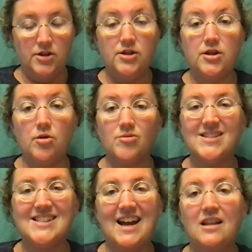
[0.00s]
Don't
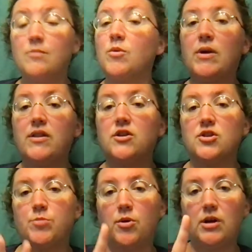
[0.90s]
sign them the way that they're
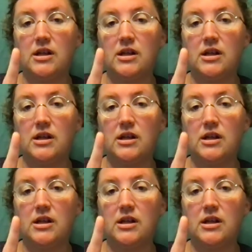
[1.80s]
spoken.